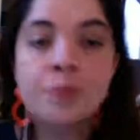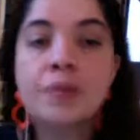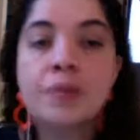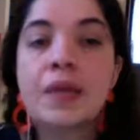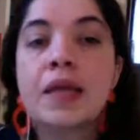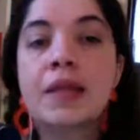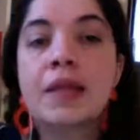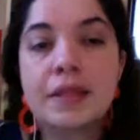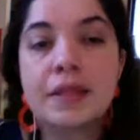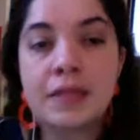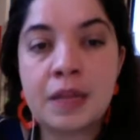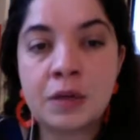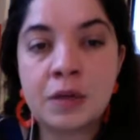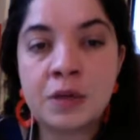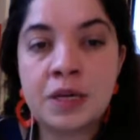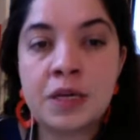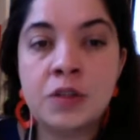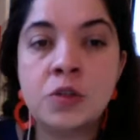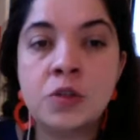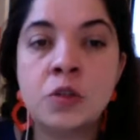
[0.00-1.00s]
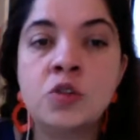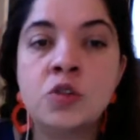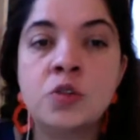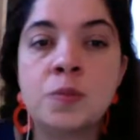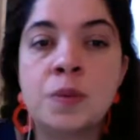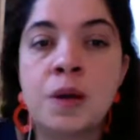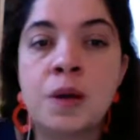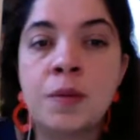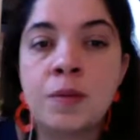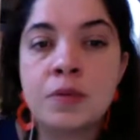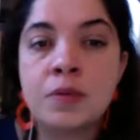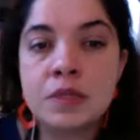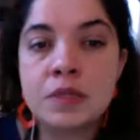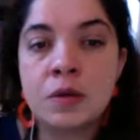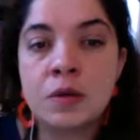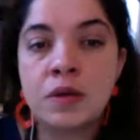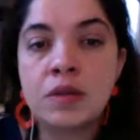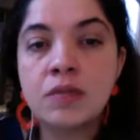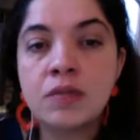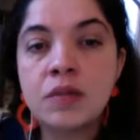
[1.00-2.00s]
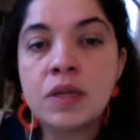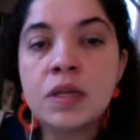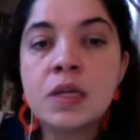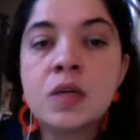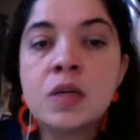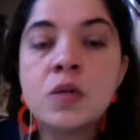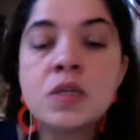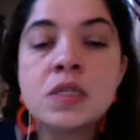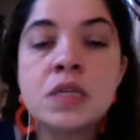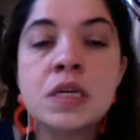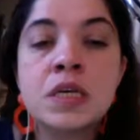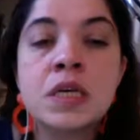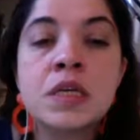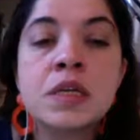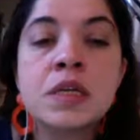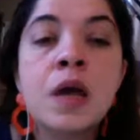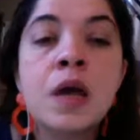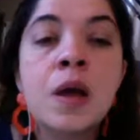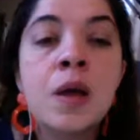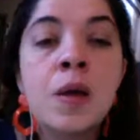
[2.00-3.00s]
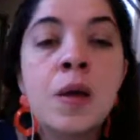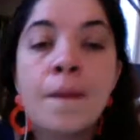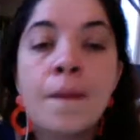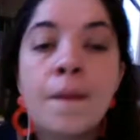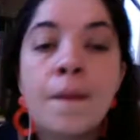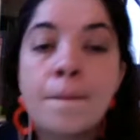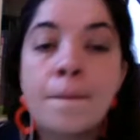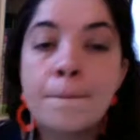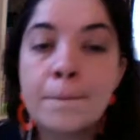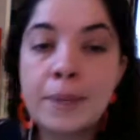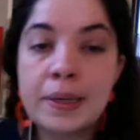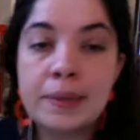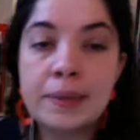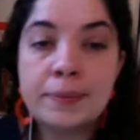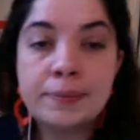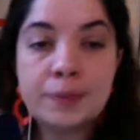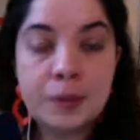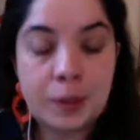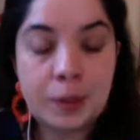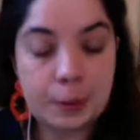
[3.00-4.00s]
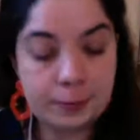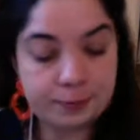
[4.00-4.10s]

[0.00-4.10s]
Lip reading: That now that I told you probably is the only thing that I see it, but you know.